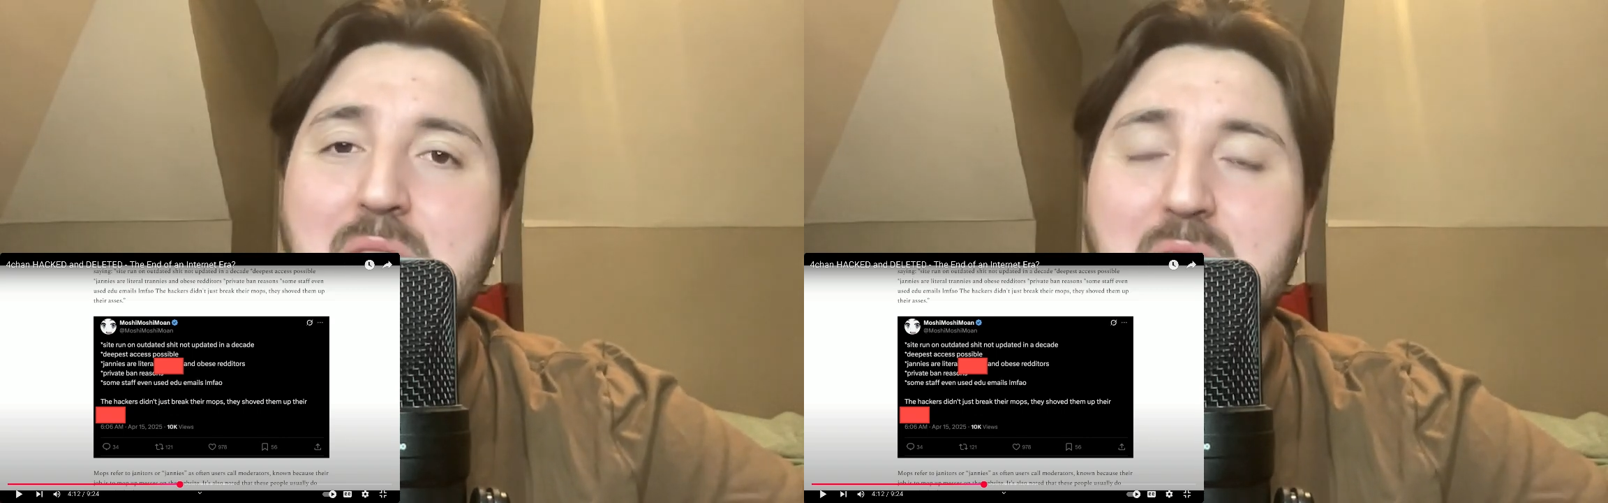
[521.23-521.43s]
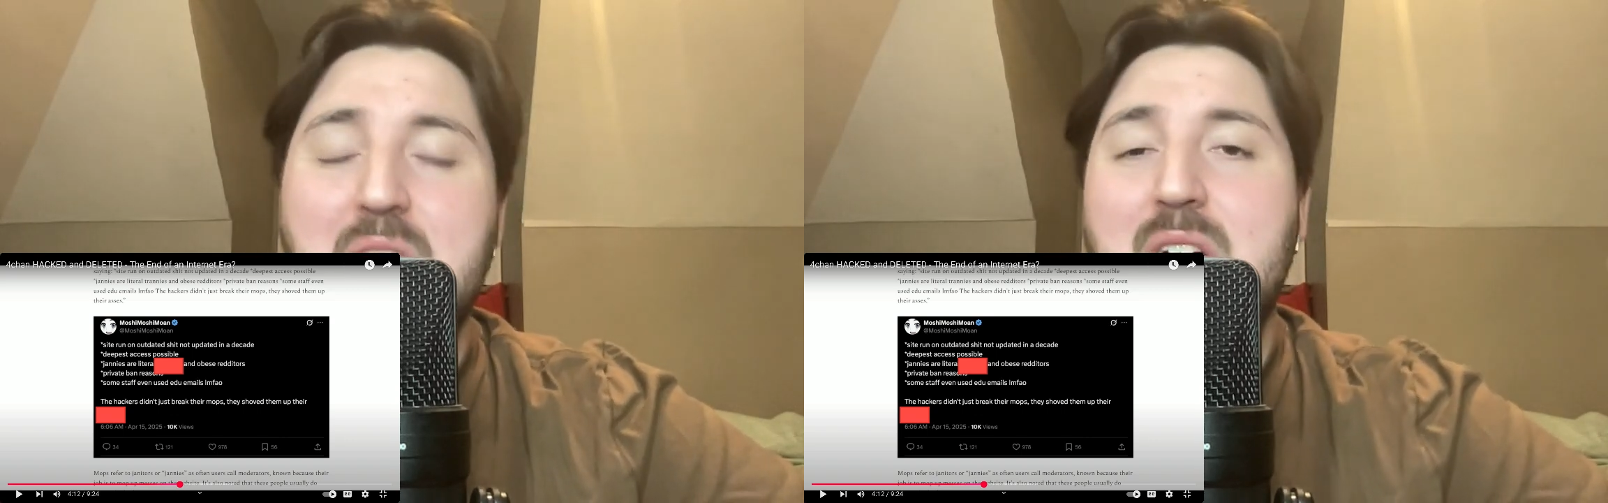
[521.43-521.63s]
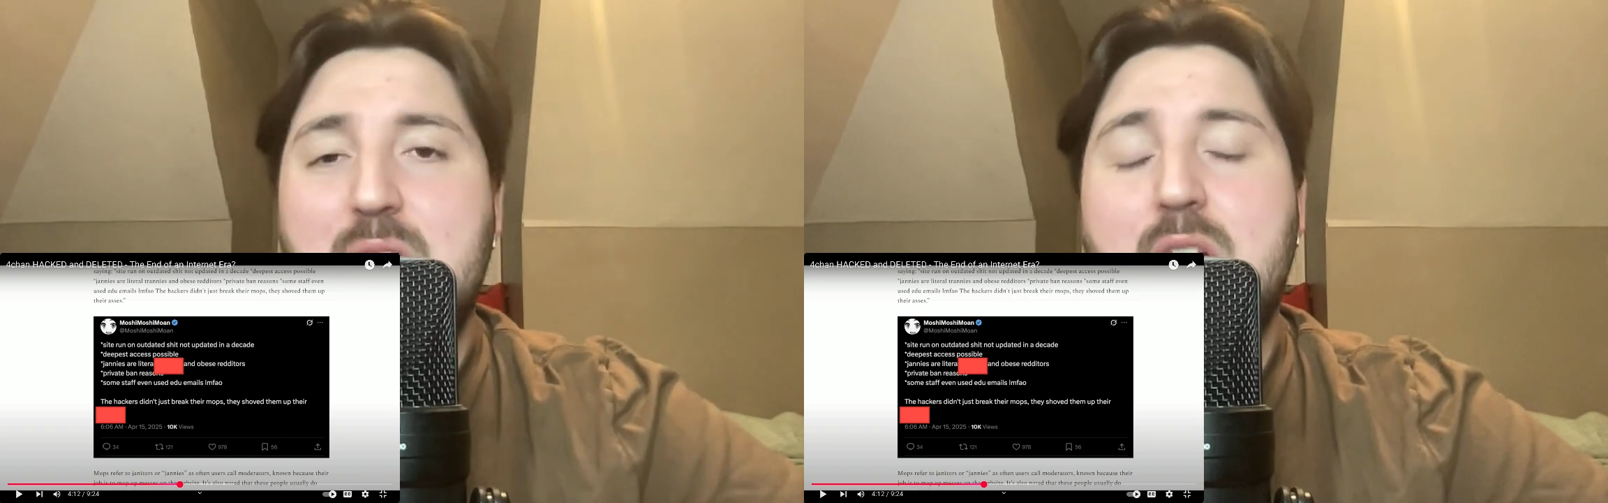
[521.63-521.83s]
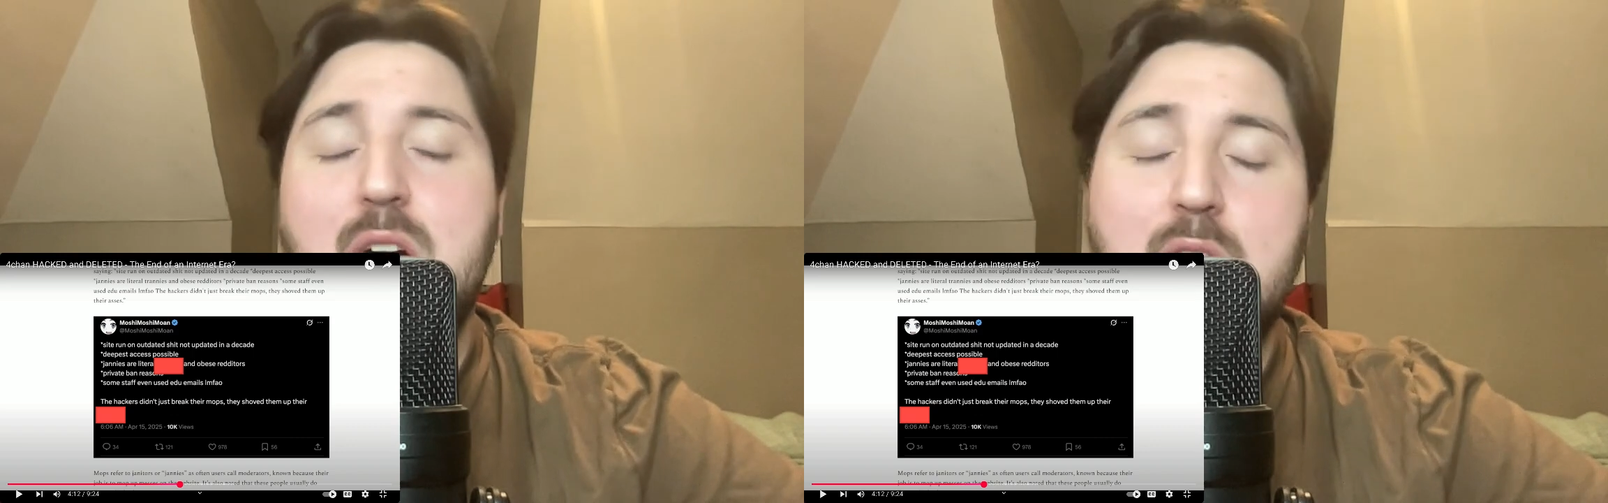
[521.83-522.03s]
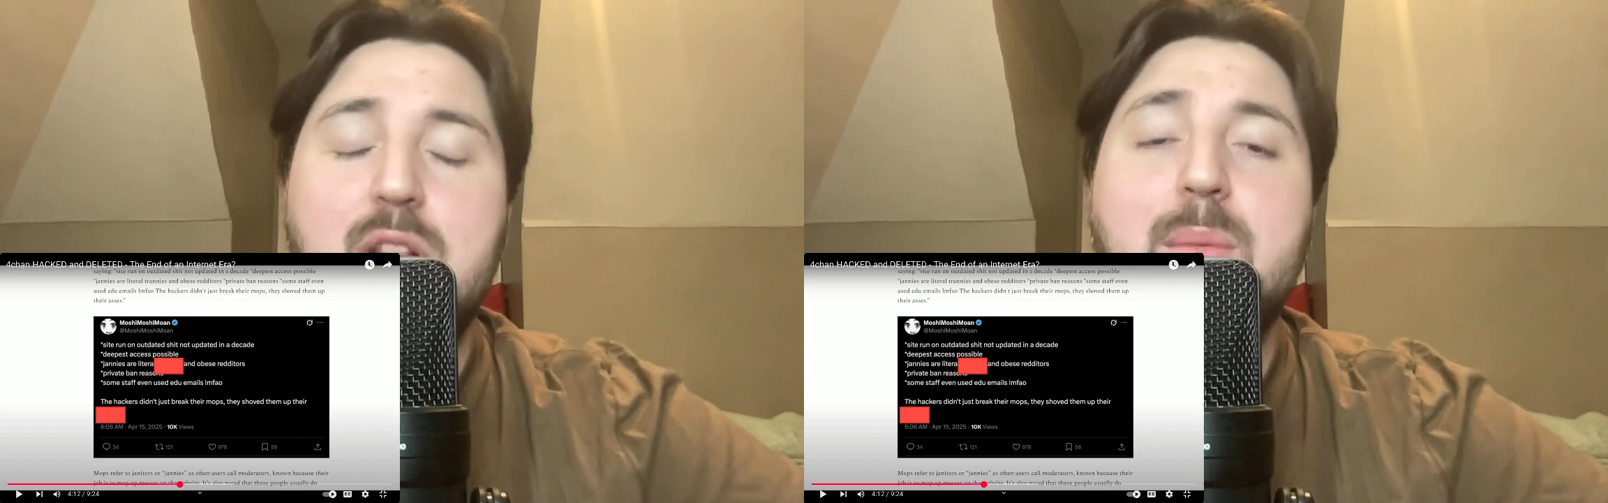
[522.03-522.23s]

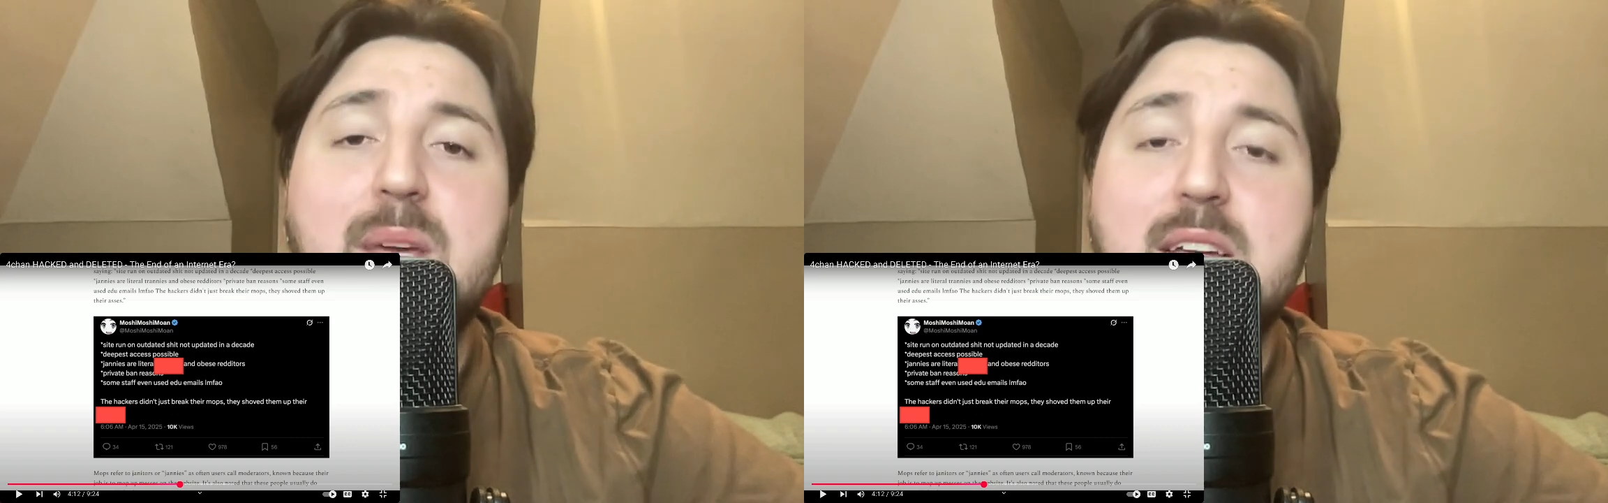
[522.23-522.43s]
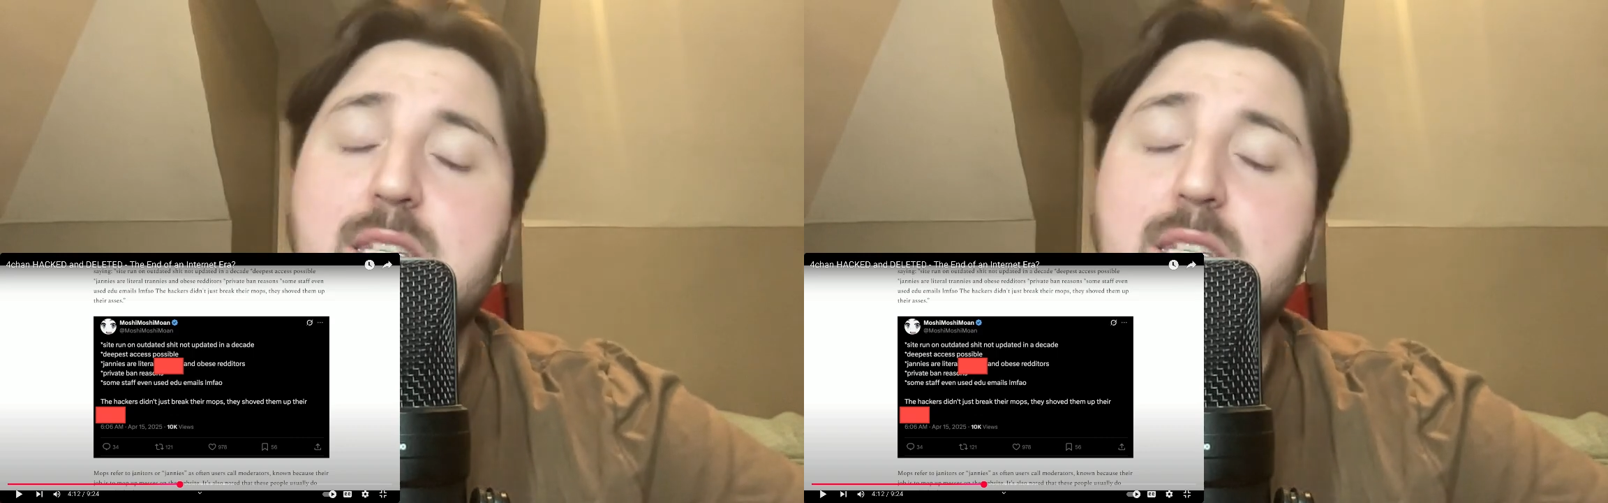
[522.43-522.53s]
let me guess.